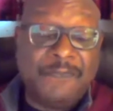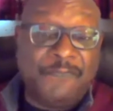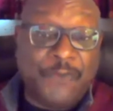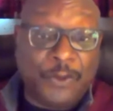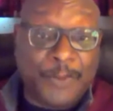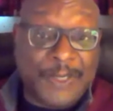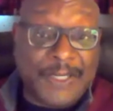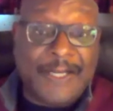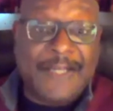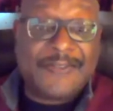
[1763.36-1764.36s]

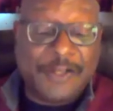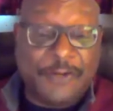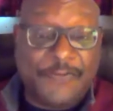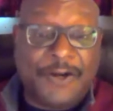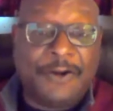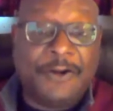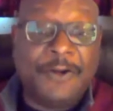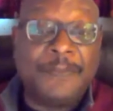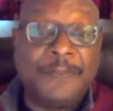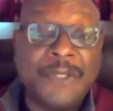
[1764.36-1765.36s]
verbalized
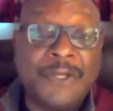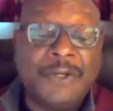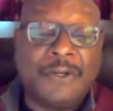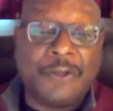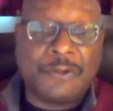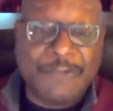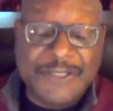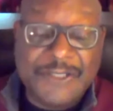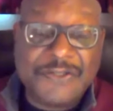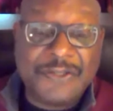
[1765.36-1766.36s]
self-harm or
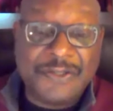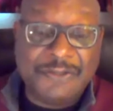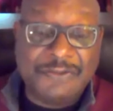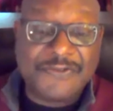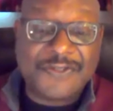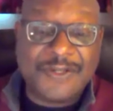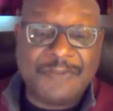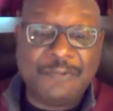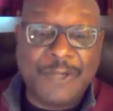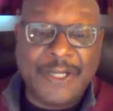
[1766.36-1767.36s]
written it to you in
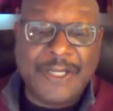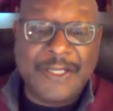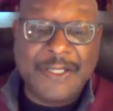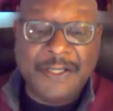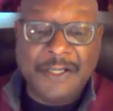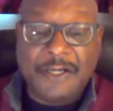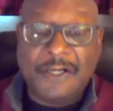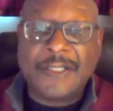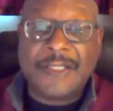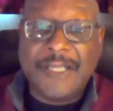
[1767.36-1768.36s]
some way,
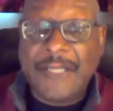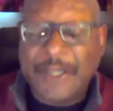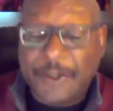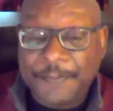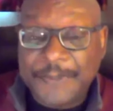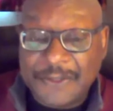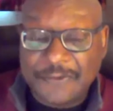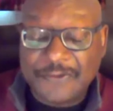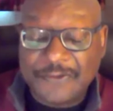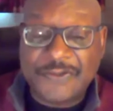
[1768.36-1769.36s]
get help in
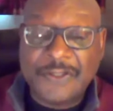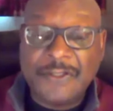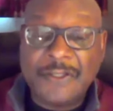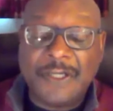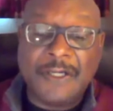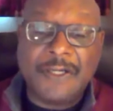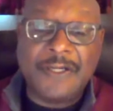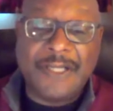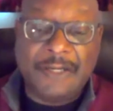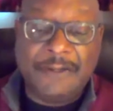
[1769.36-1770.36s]
those
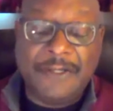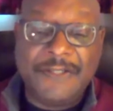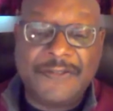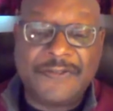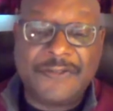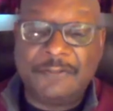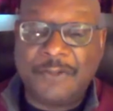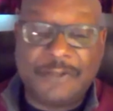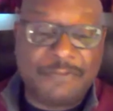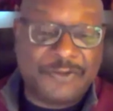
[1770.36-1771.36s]
areas,
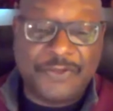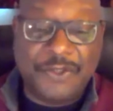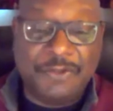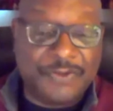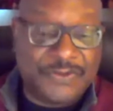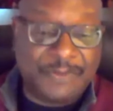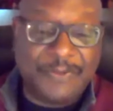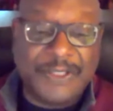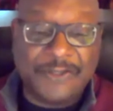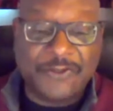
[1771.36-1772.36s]
whether it's for you or
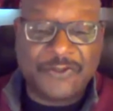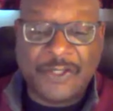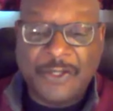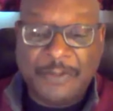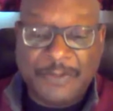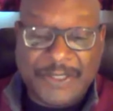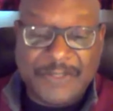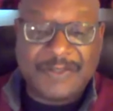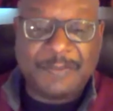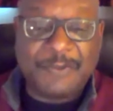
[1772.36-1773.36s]
someone else. But
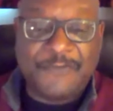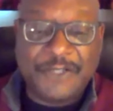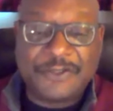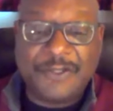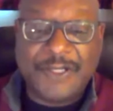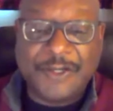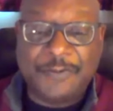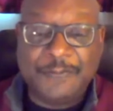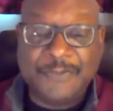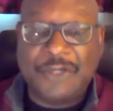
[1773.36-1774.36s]
get some professional
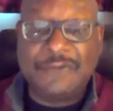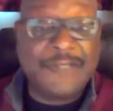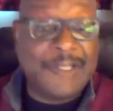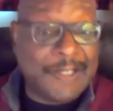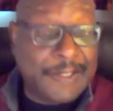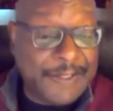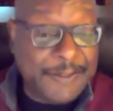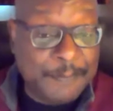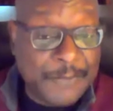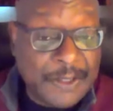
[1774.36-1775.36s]
help. Don't delay.